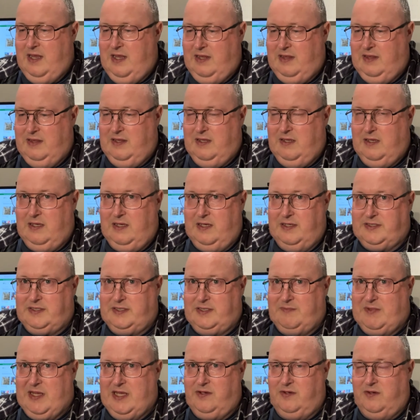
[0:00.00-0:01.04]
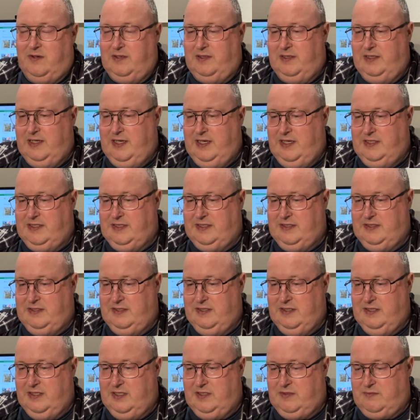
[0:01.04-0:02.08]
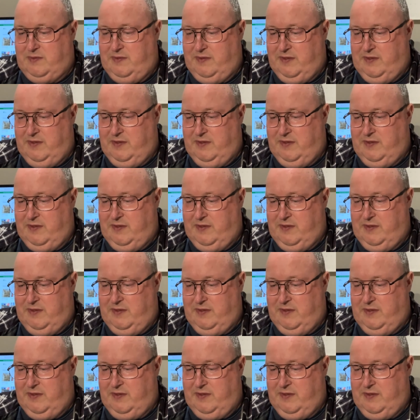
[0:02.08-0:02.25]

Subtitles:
last but not least, it's one